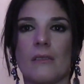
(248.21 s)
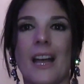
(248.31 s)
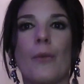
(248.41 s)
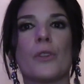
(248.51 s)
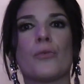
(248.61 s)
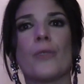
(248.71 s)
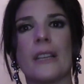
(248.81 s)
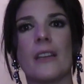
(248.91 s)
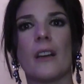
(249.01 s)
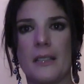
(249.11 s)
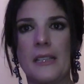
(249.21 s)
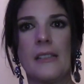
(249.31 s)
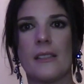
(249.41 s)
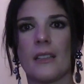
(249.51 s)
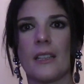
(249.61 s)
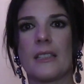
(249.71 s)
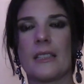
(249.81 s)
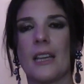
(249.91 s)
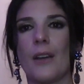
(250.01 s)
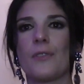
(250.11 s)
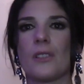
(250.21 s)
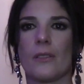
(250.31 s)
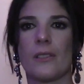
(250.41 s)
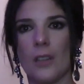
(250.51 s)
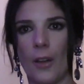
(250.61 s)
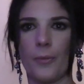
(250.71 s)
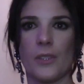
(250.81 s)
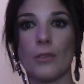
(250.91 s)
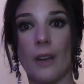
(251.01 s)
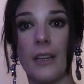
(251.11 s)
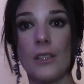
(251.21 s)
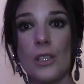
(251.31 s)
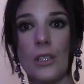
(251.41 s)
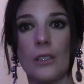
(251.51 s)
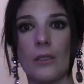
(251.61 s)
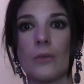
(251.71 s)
that was really nice that I didn't have to sort of start from scratch